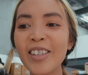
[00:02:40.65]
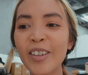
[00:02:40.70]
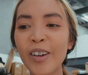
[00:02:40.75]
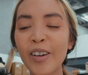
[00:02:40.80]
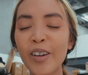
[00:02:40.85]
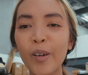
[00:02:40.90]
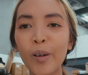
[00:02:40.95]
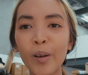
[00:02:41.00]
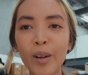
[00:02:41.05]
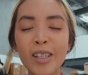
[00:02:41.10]

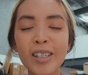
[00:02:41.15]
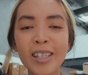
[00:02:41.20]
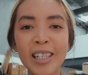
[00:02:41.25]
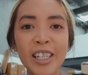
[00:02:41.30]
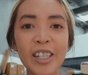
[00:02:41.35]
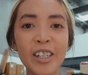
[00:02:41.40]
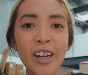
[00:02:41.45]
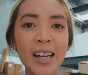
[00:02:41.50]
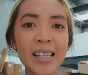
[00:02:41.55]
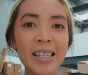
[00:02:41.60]
So auto
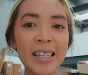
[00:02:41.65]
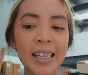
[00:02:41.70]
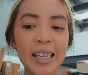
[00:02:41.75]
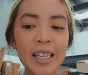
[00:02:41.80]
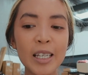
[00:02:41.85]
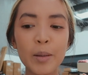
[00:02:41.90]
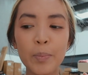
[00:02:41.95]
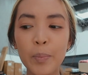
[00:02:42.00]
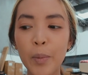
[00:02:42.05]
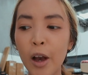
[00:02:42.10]
digitizing
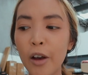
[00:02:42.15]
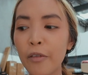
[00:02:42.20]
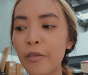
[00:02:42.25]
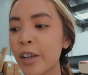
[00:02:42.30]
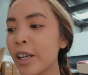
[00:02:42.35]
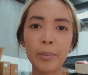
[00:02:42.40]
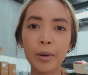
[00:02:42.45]
is perfect.